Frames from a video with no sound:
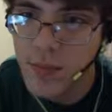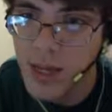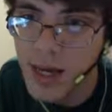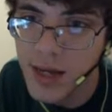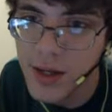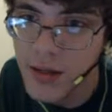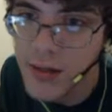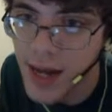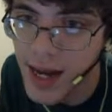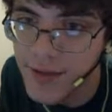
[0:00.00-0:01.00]
And you can
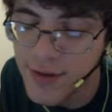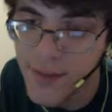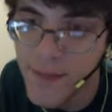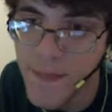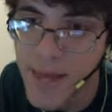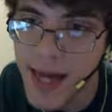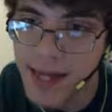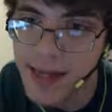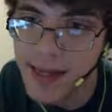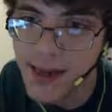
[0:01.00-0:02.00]
have many